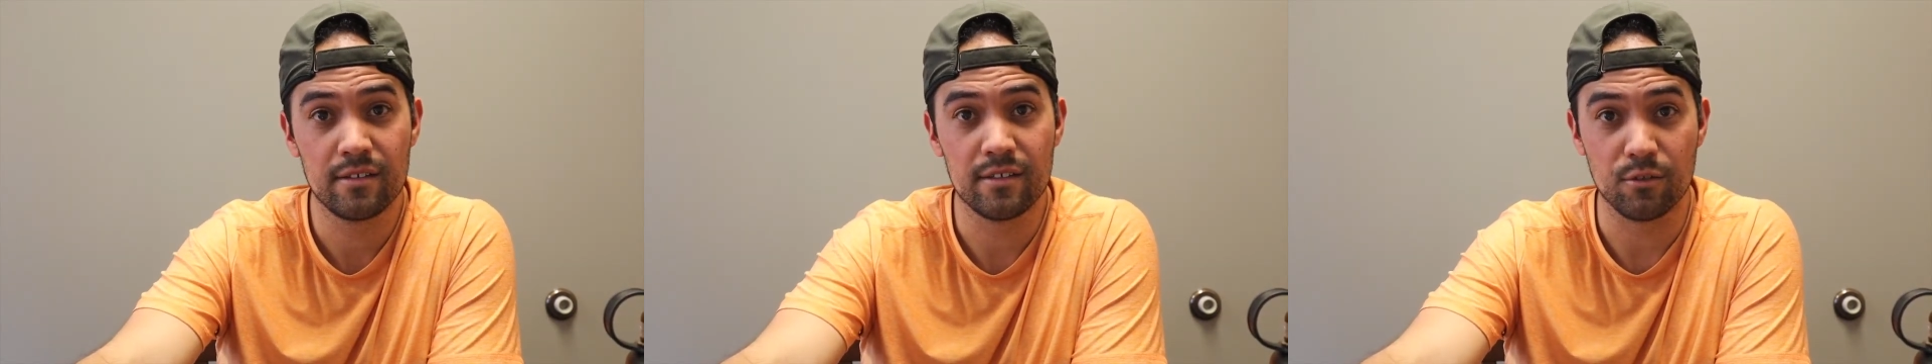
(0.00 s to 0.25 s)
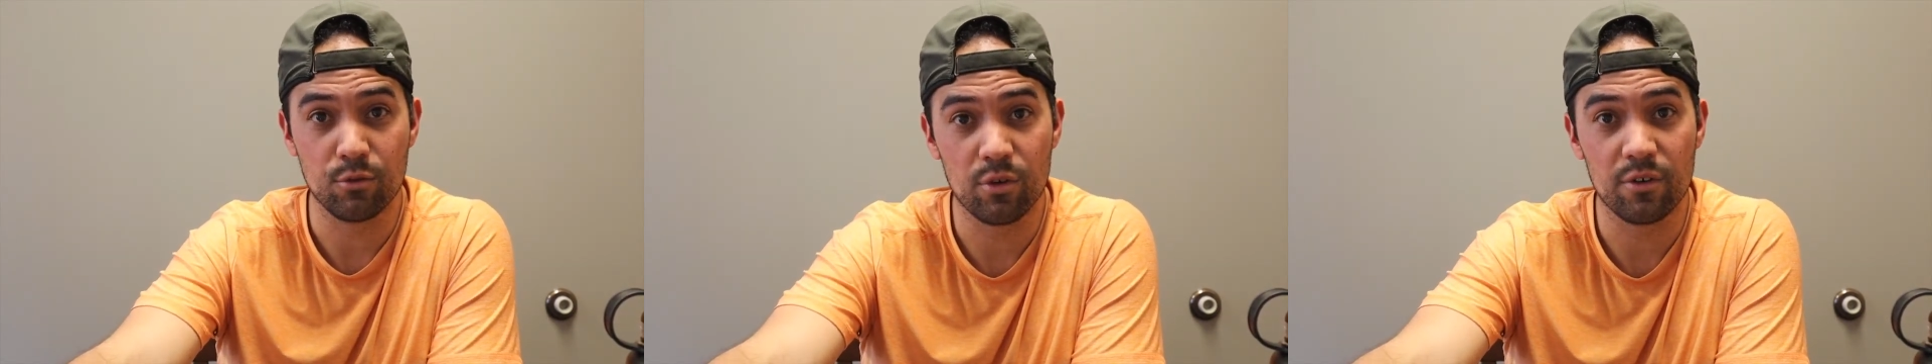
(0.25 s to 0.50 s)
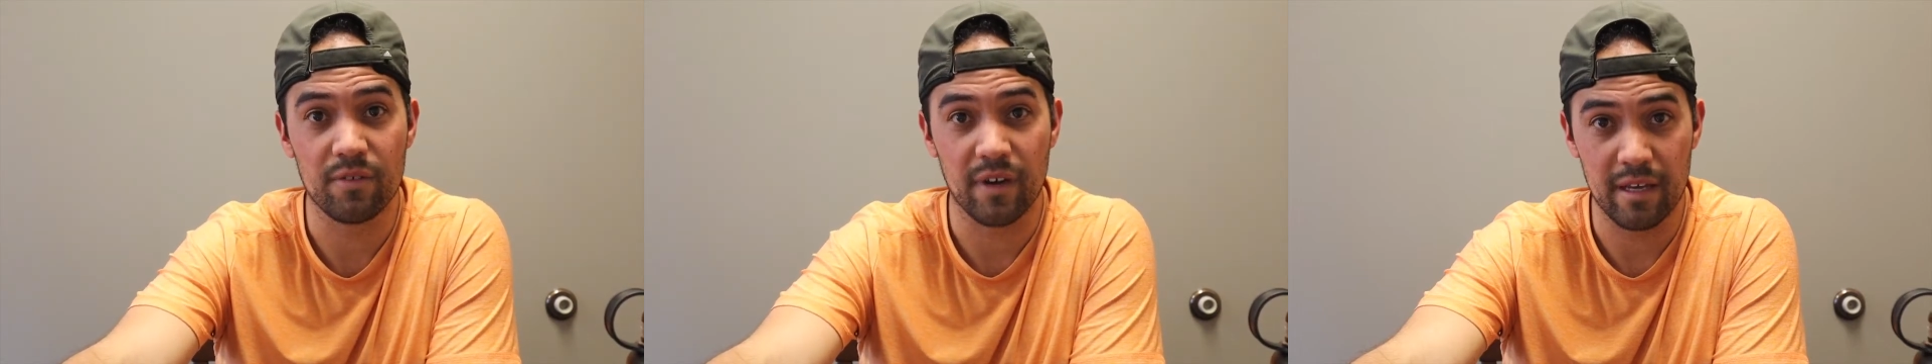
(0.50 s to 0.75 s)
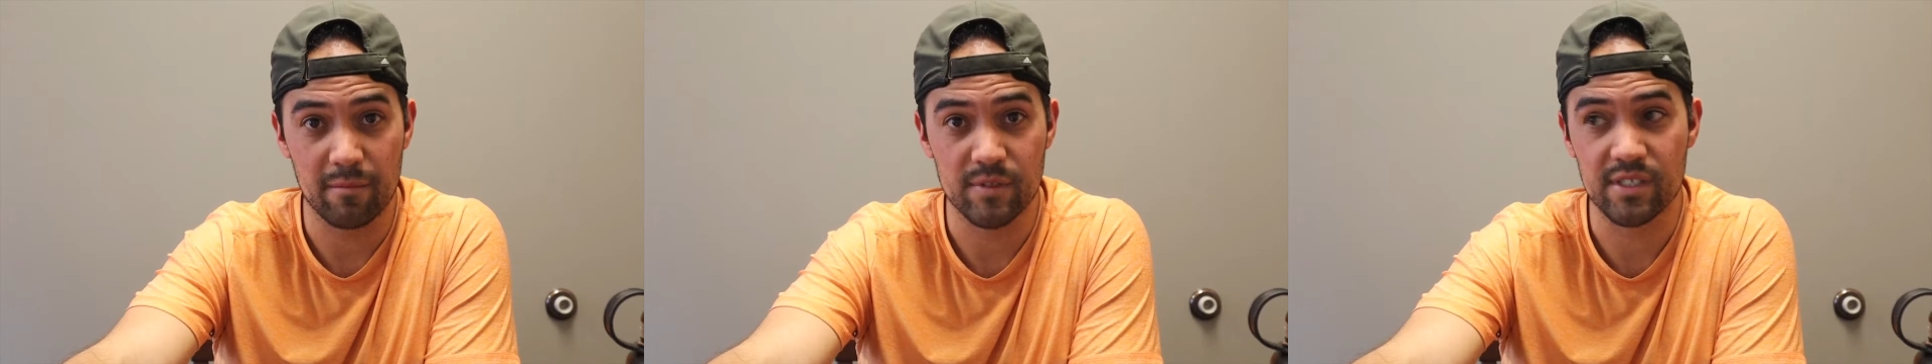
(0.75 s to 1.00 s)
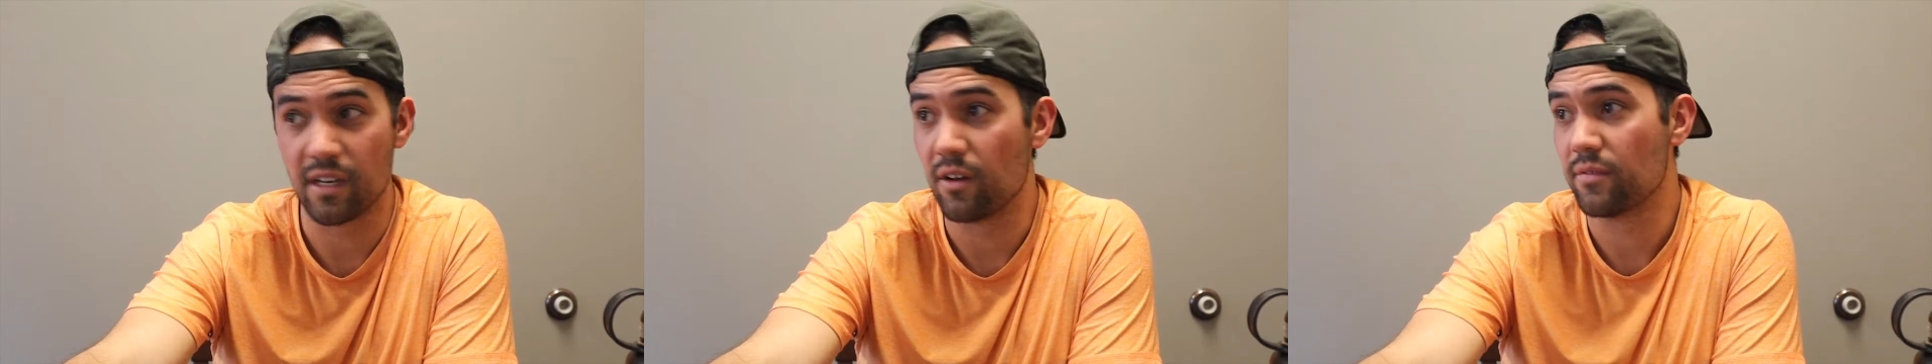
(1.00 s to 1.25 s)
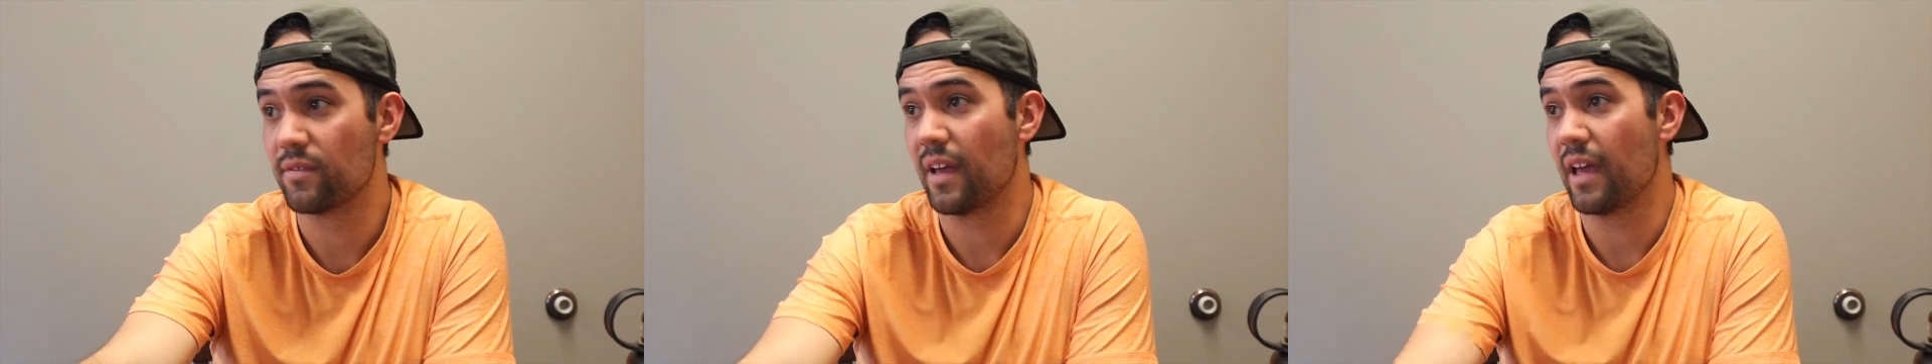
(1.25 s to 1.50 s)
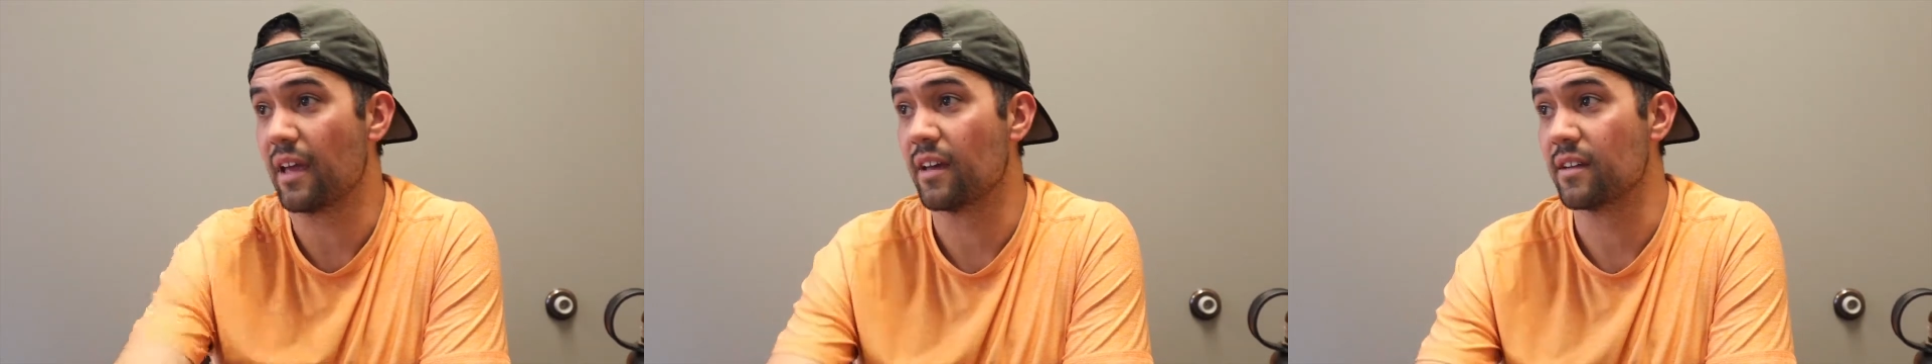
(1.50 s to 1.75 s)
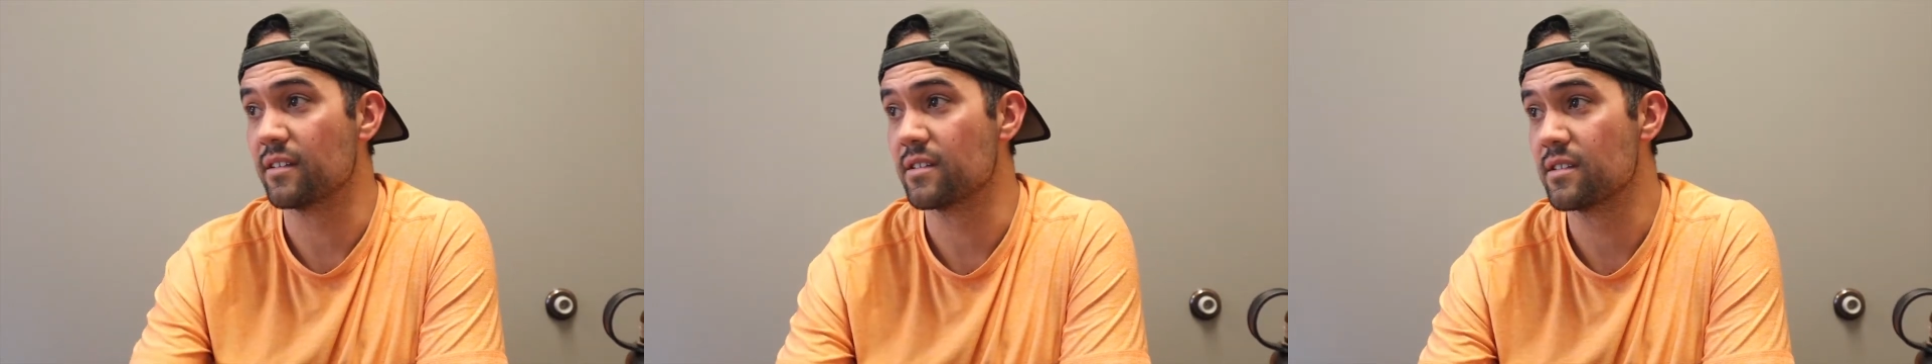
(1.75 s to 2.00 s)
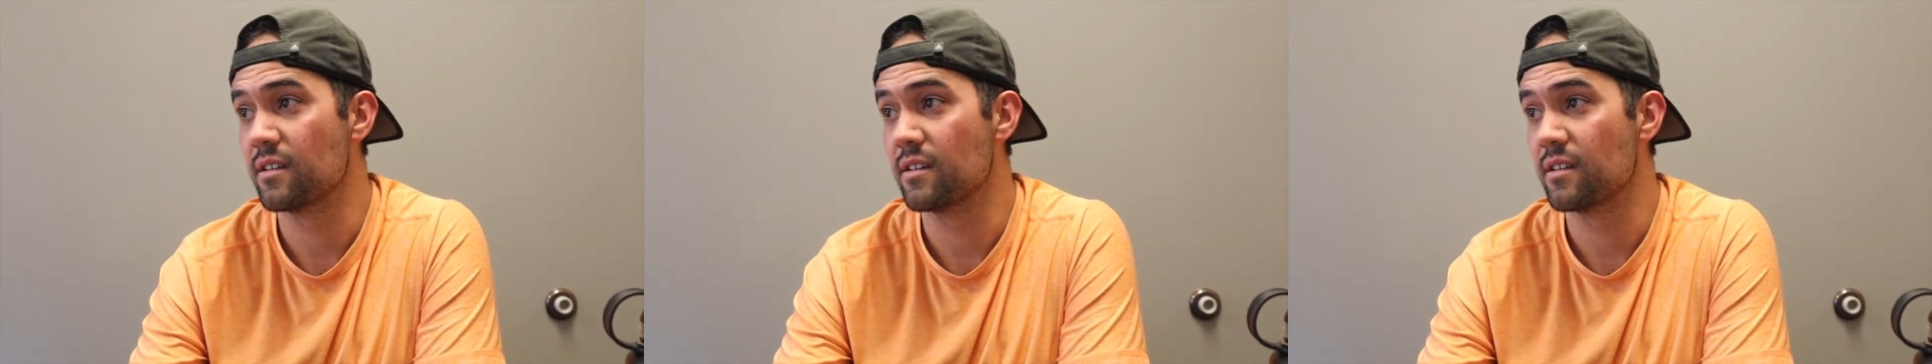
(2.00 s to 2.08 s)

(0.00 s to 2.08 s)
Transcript: to glorify himself and